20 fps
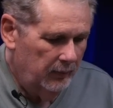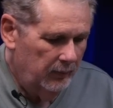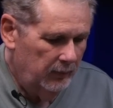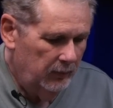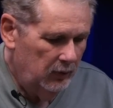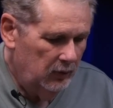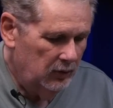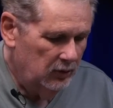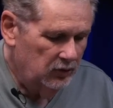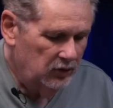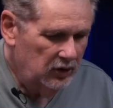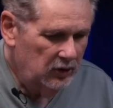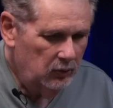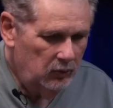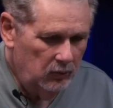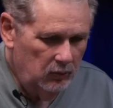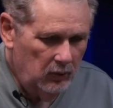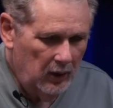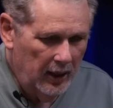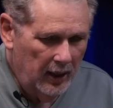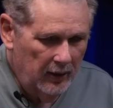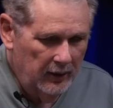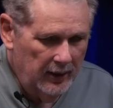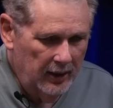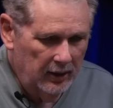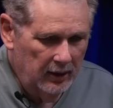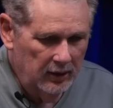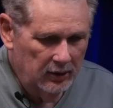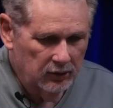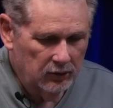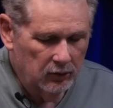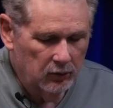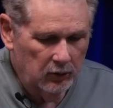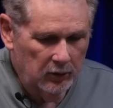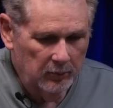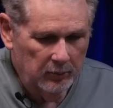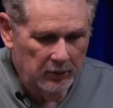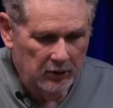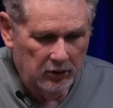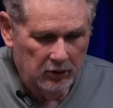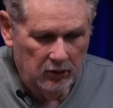you can see how that has contributed